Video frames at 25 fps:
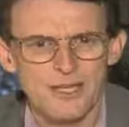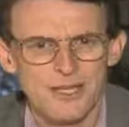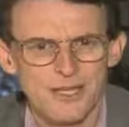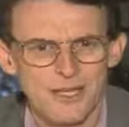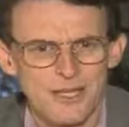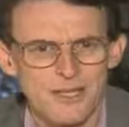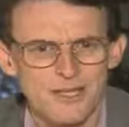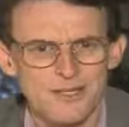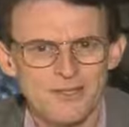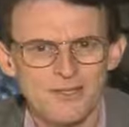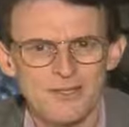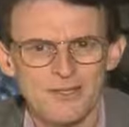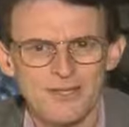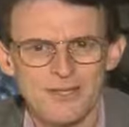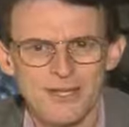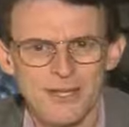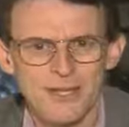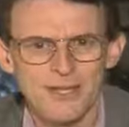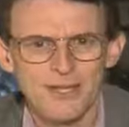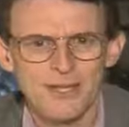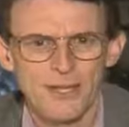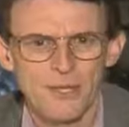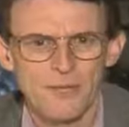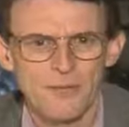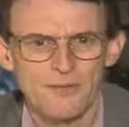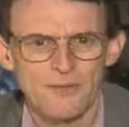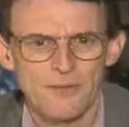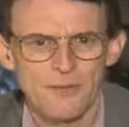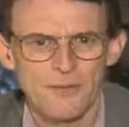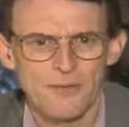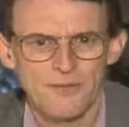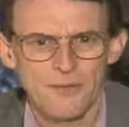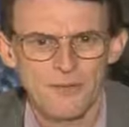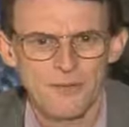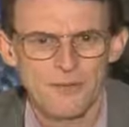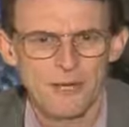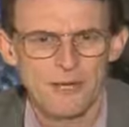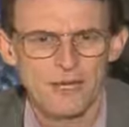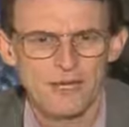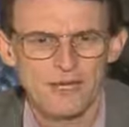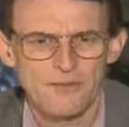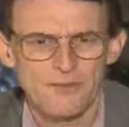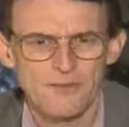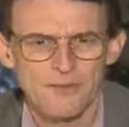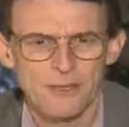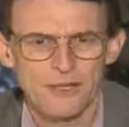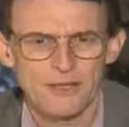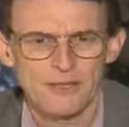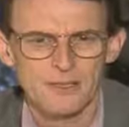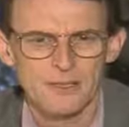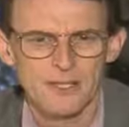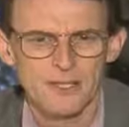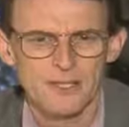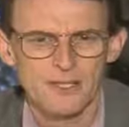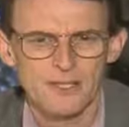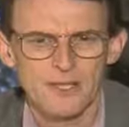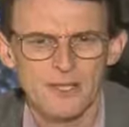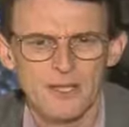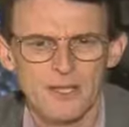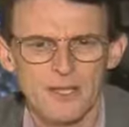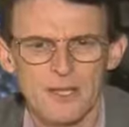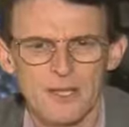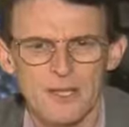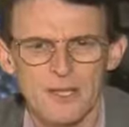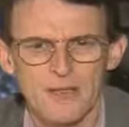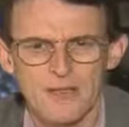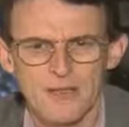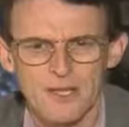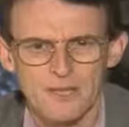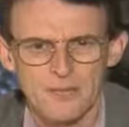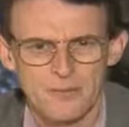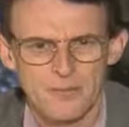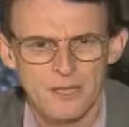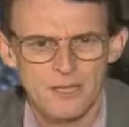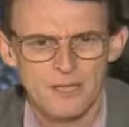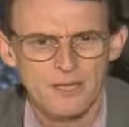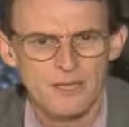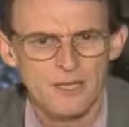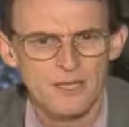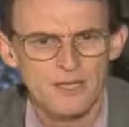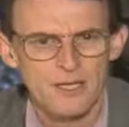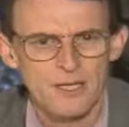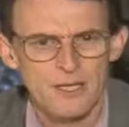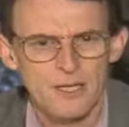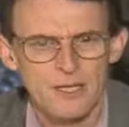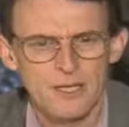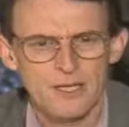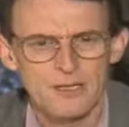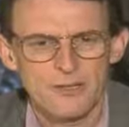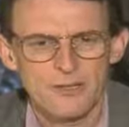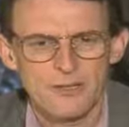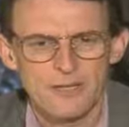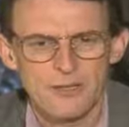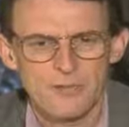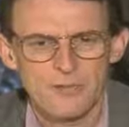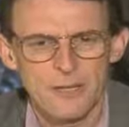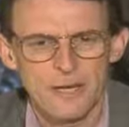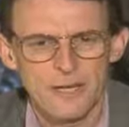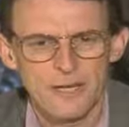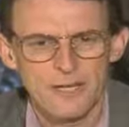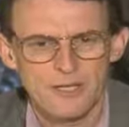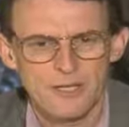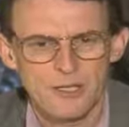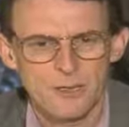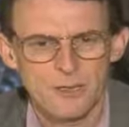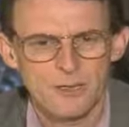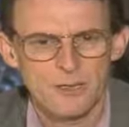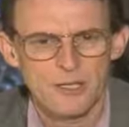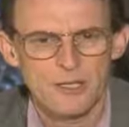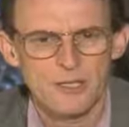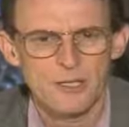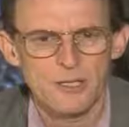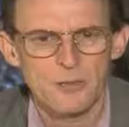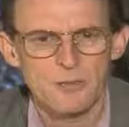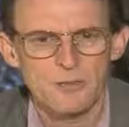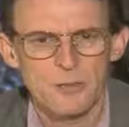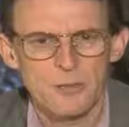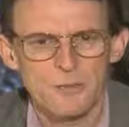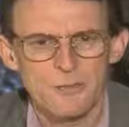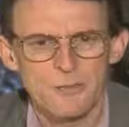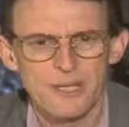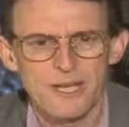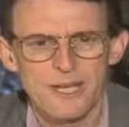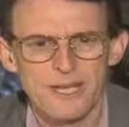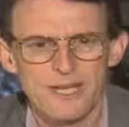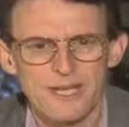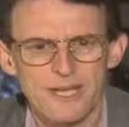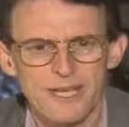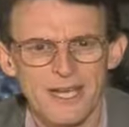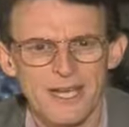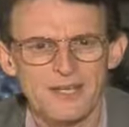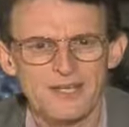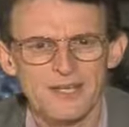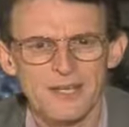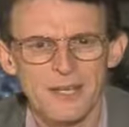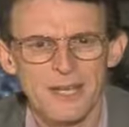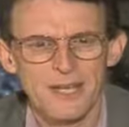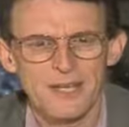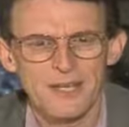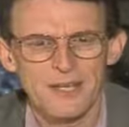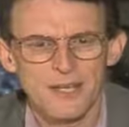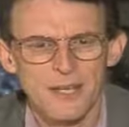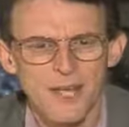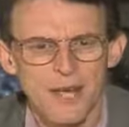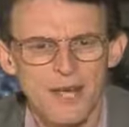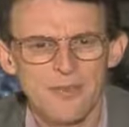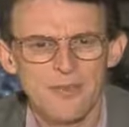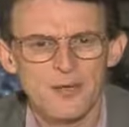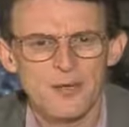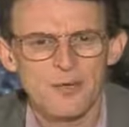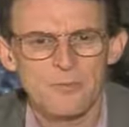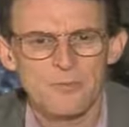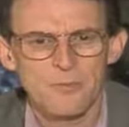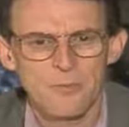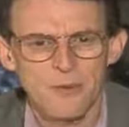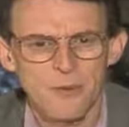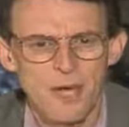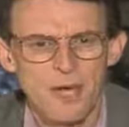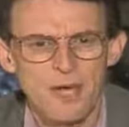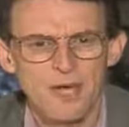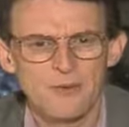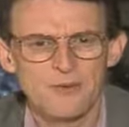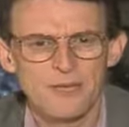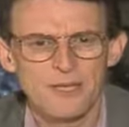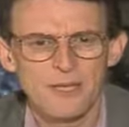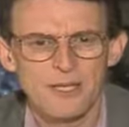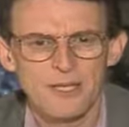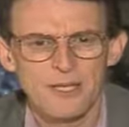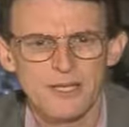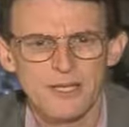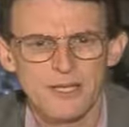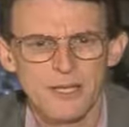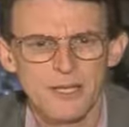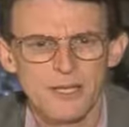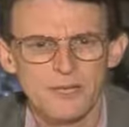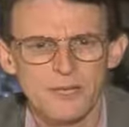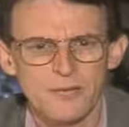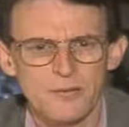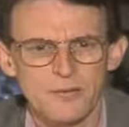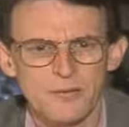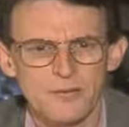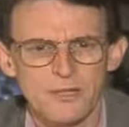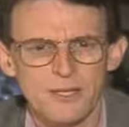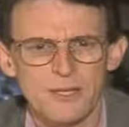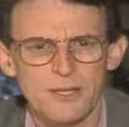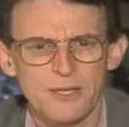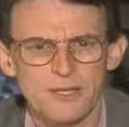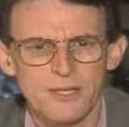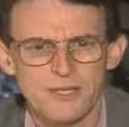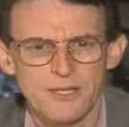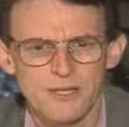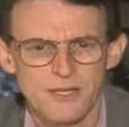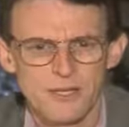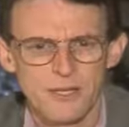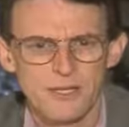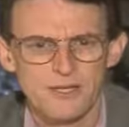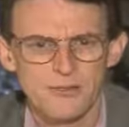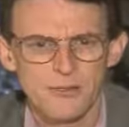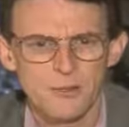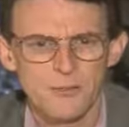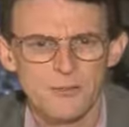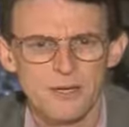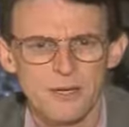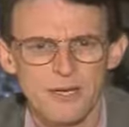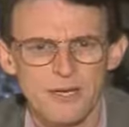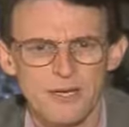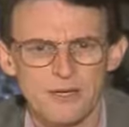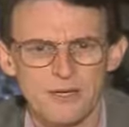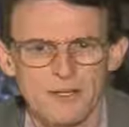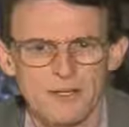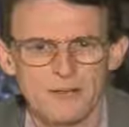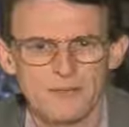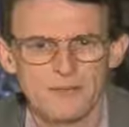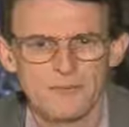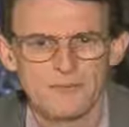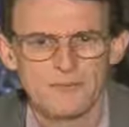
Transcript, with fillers: alleged takeover of the Bank of England, the American Congress passed a bill permitting yet another privately owned central bank.